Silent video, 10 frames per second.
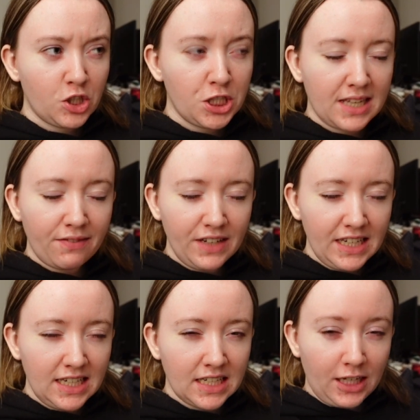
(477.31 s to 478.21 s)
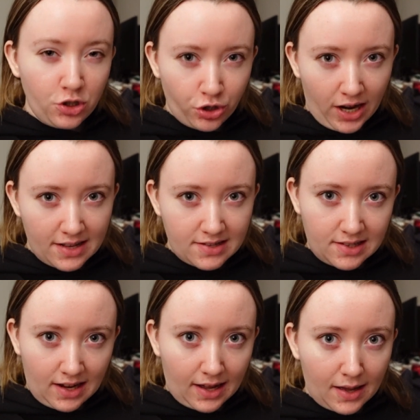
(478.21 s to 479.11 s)
She's definitely
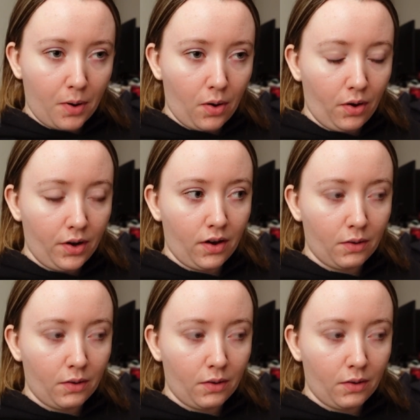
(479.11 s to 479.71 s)
interesting, but I